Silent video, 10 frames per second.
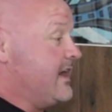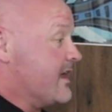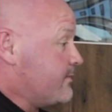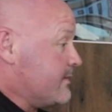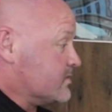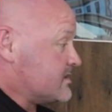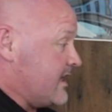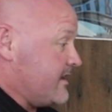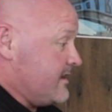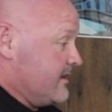Other people
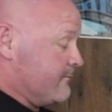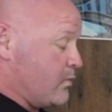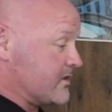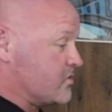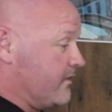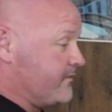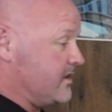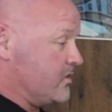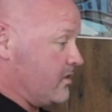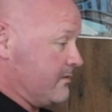say one
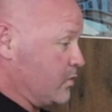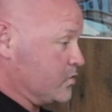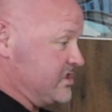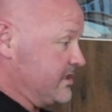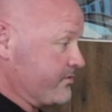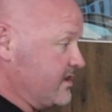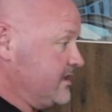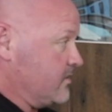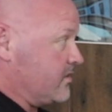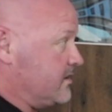coffee and I'm all jittery
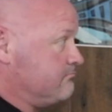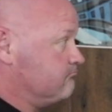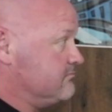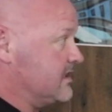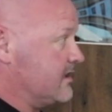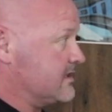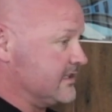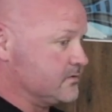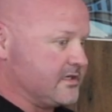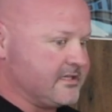and I
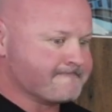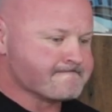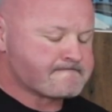can't do anything.